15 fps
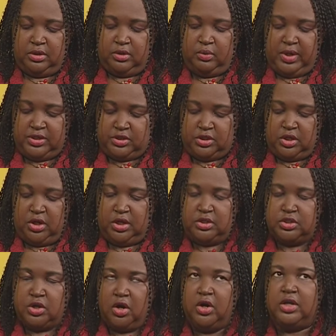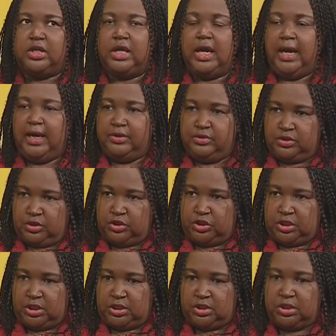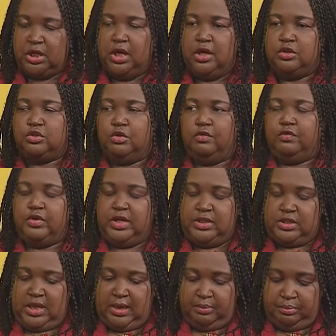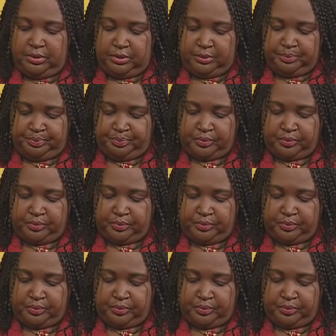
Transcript: questions on the answer sheet. So for example,